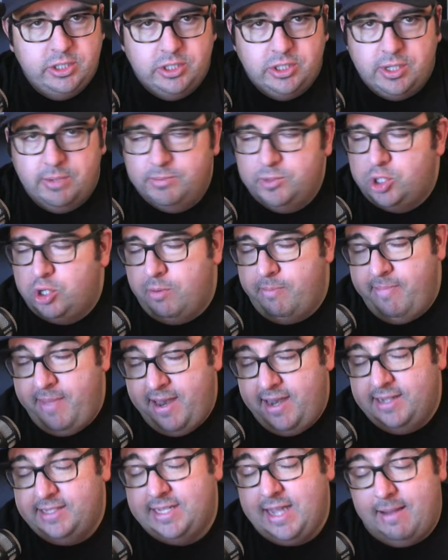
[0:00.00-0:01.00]
some
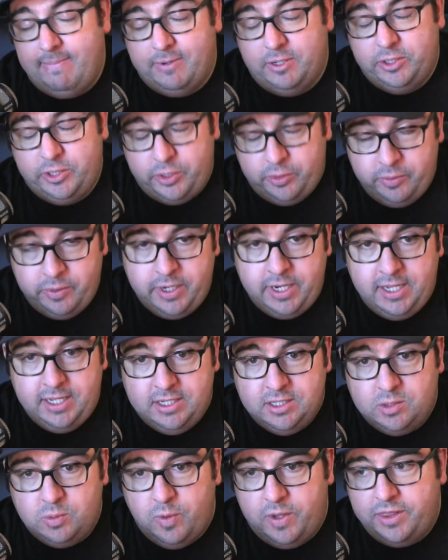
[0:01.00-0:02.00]
tremendous
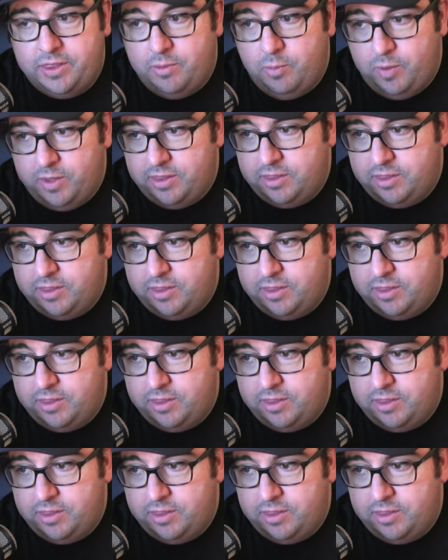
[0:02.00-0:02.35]
opportunities with